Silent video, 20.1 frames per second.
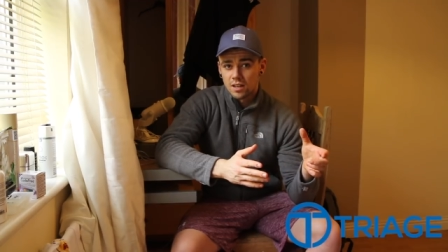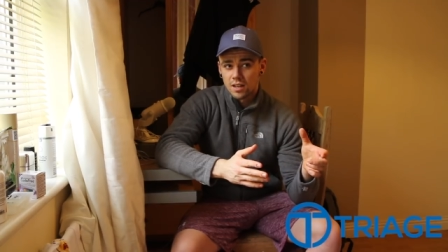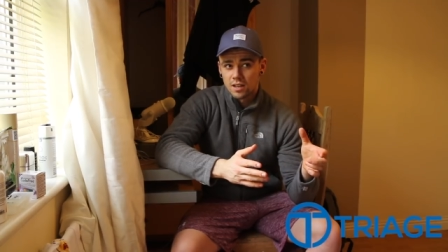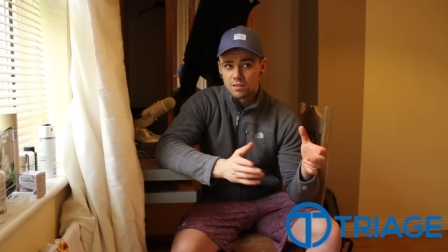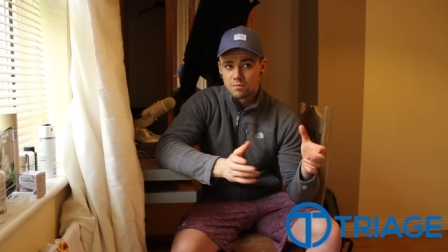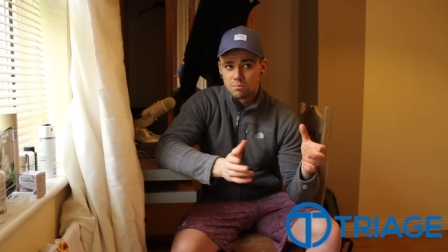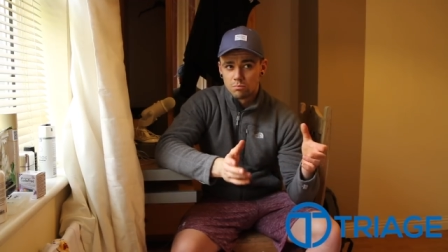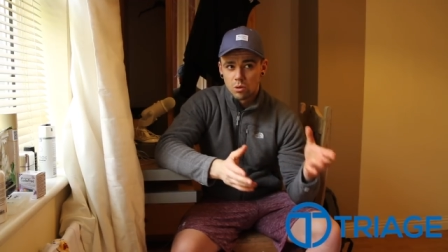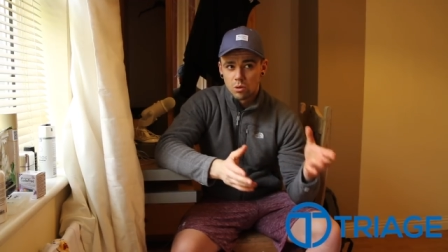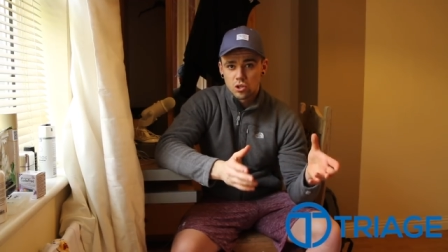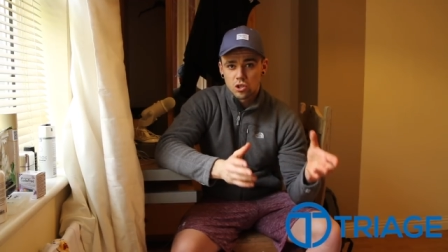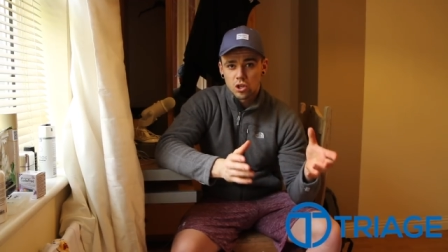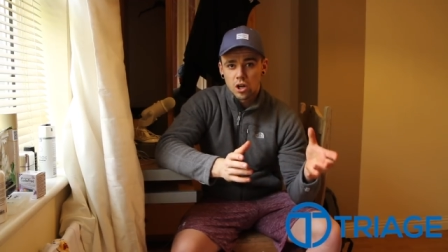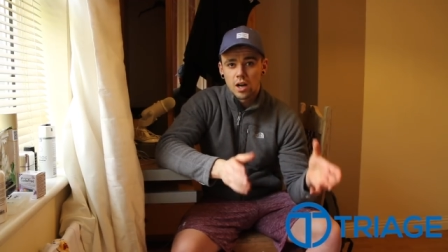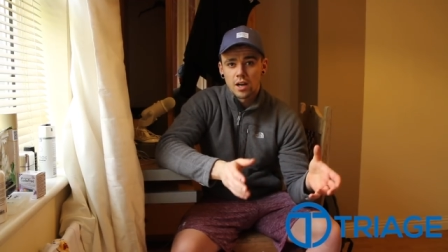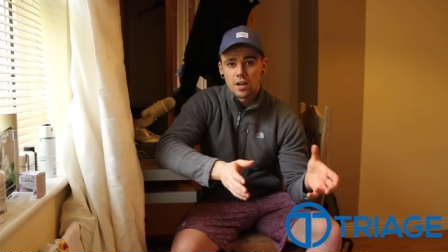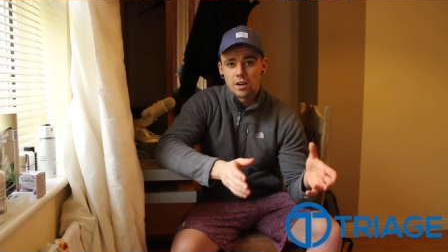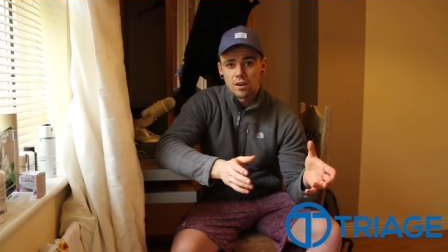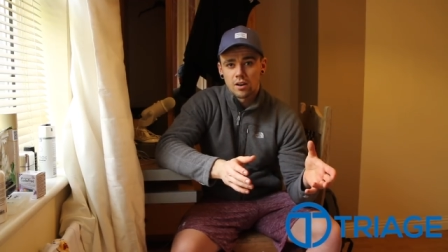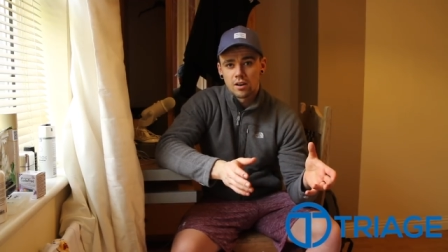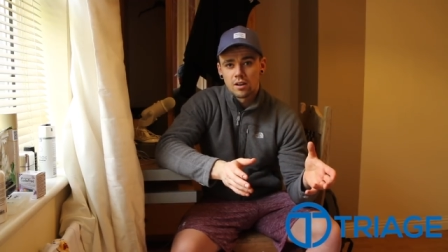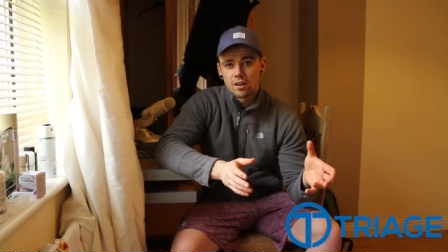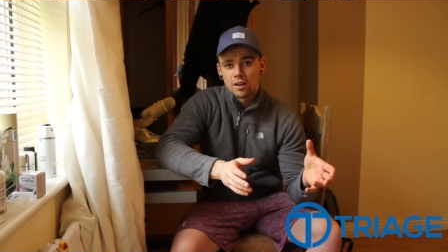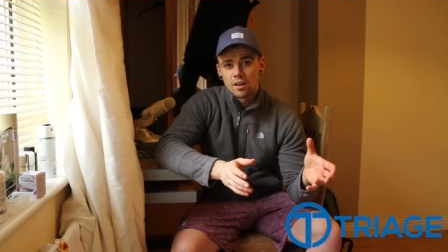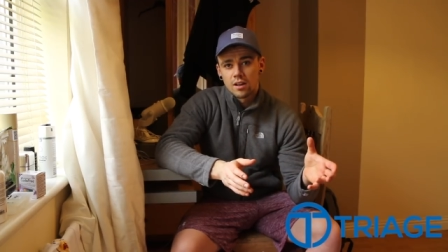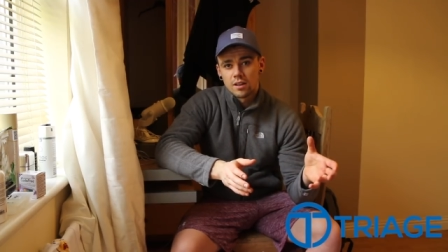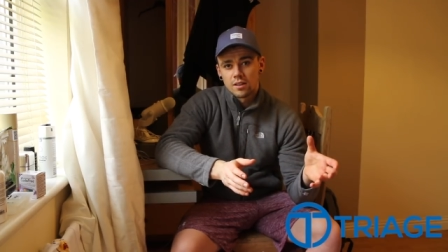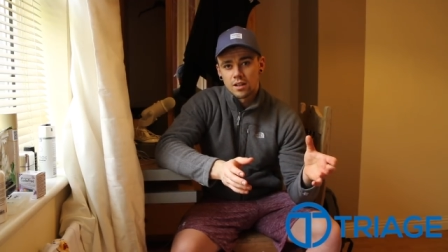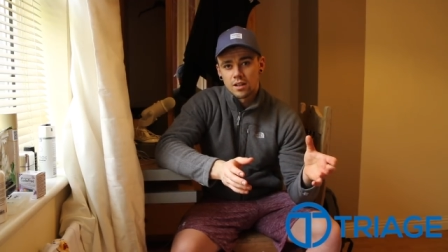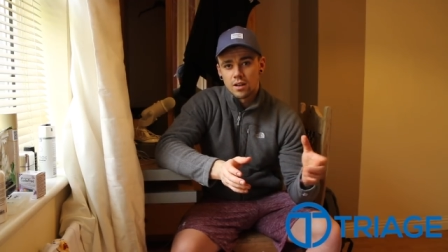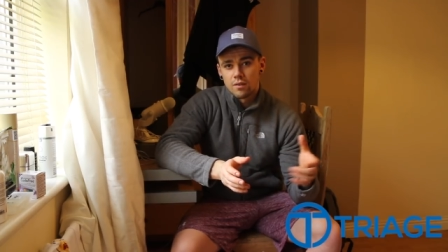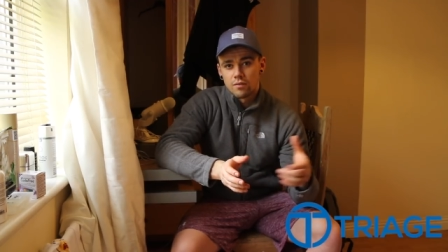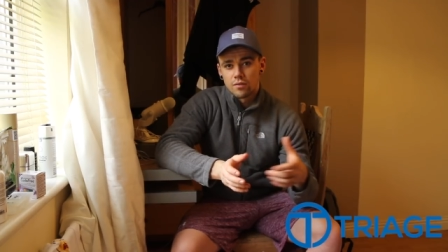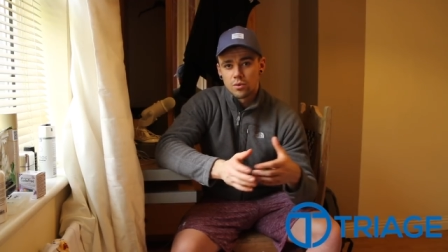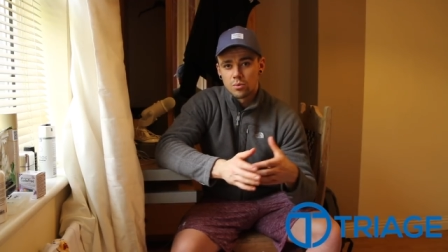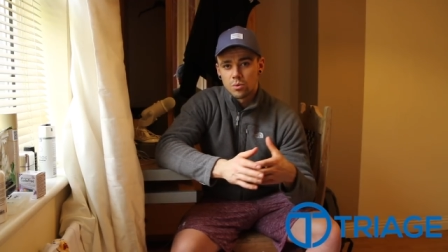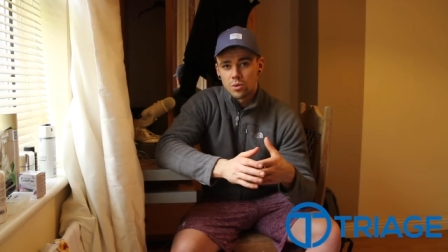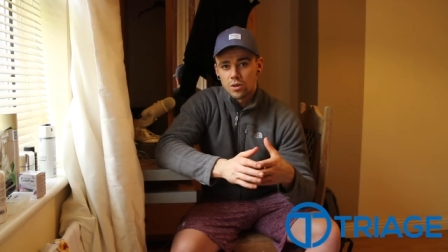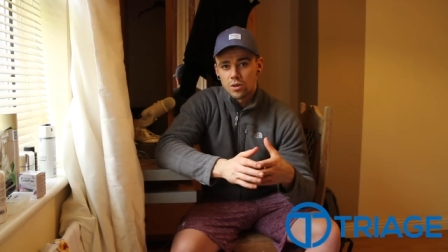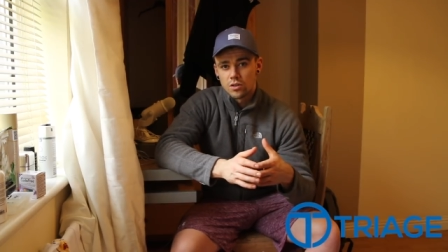is much higher than if
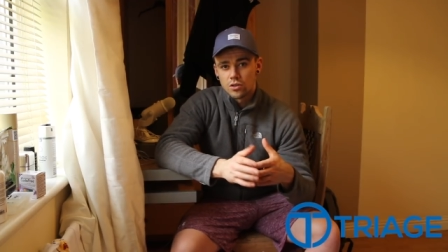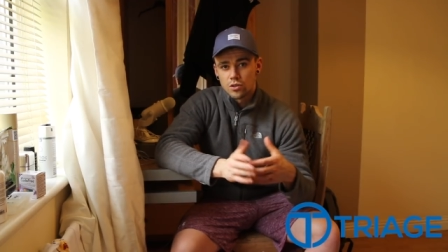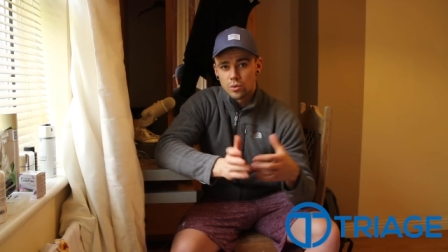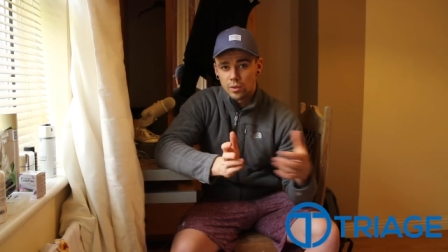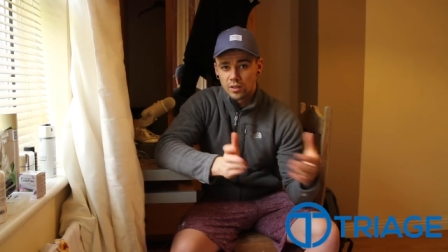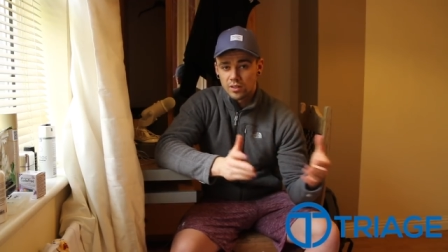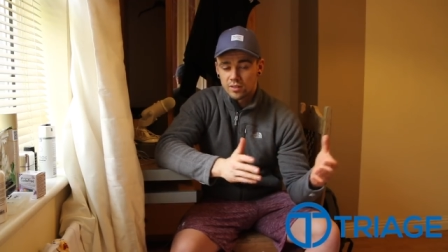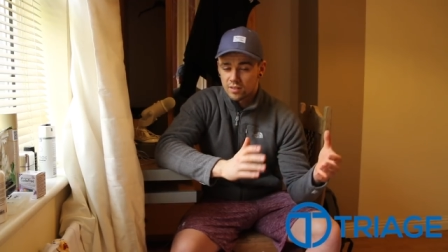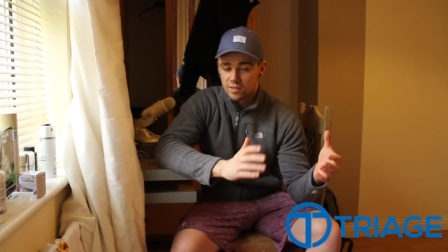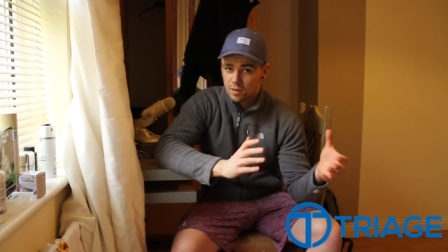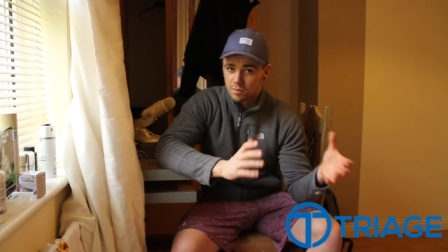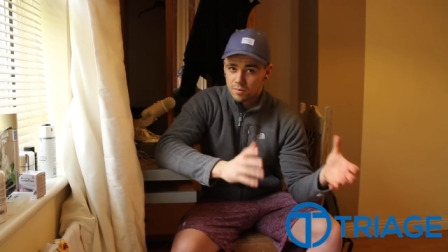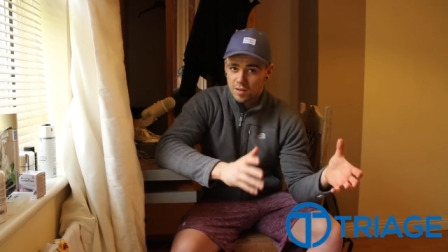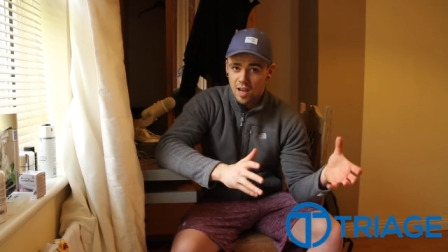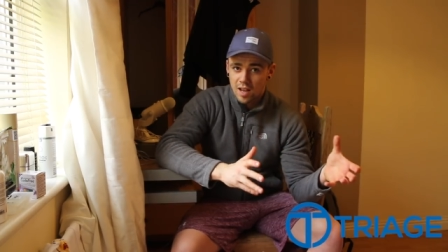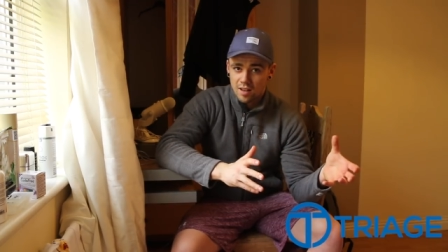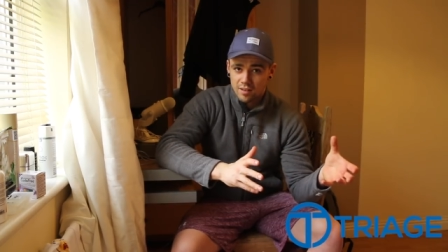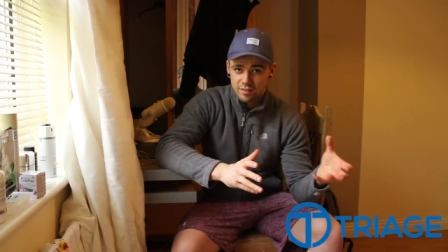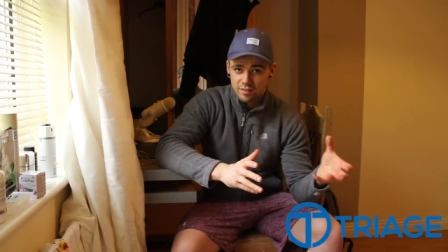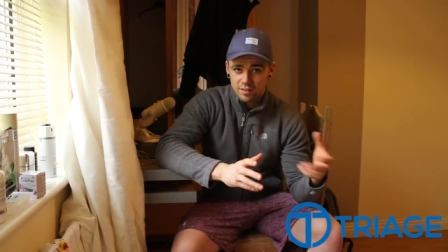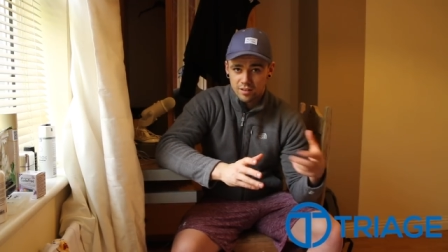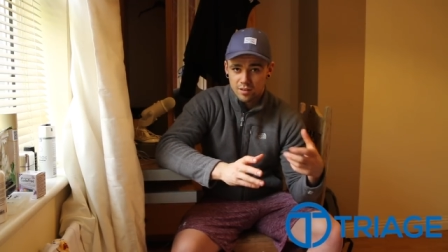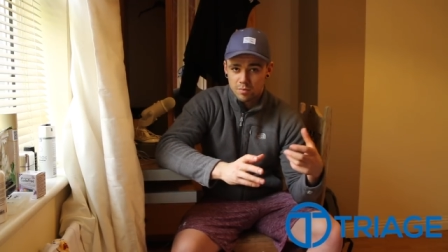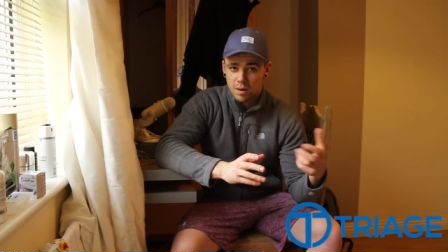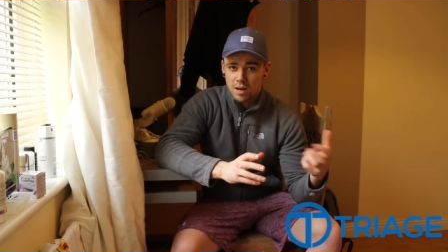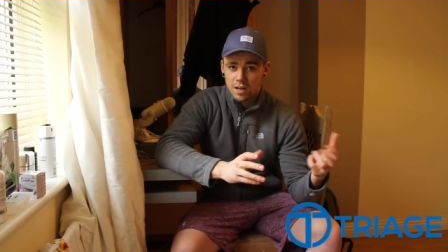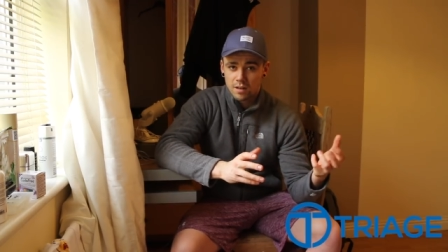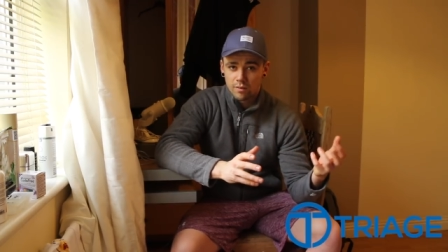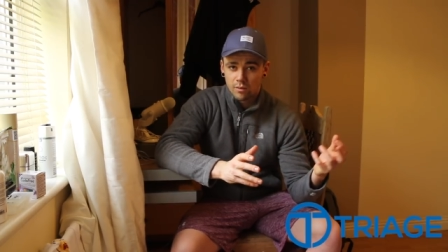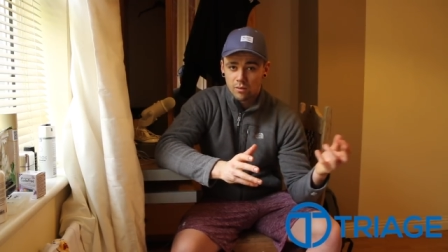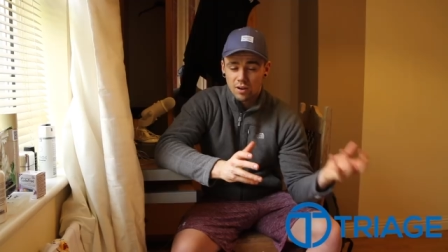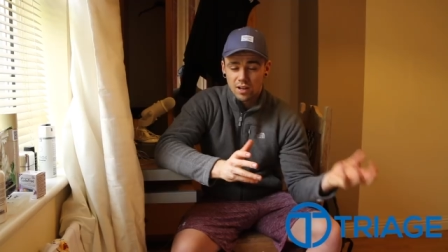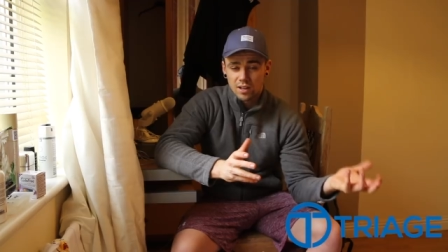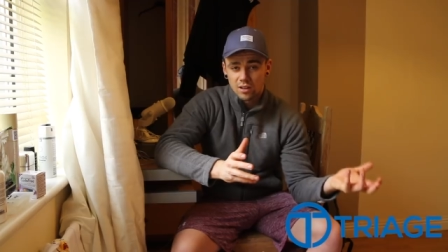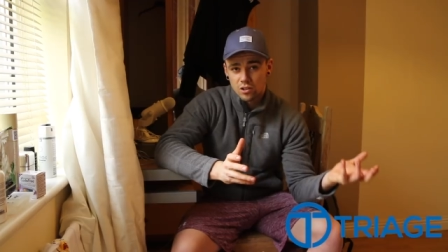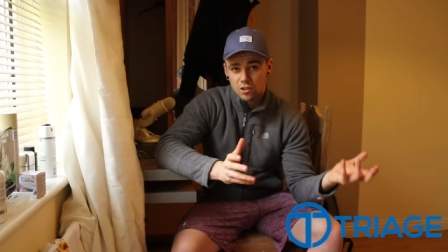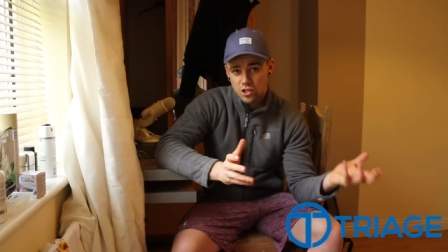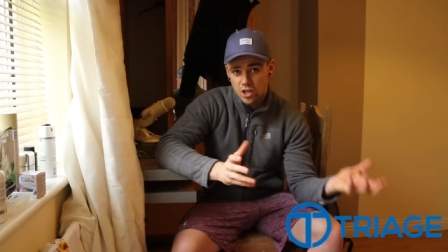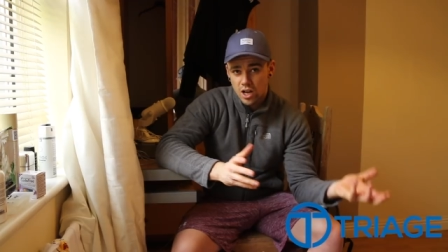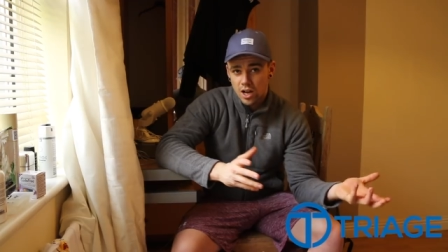you were doing the same tasks as part of a
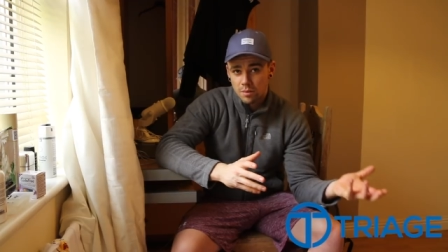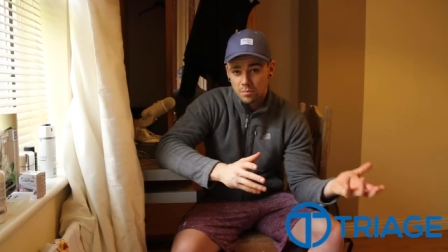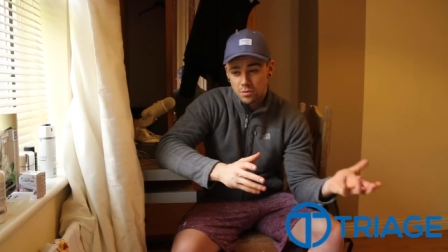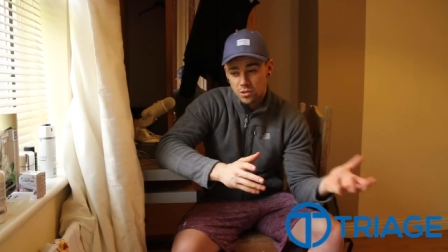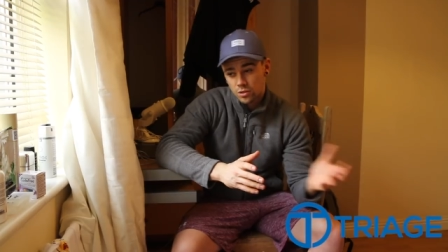regular job.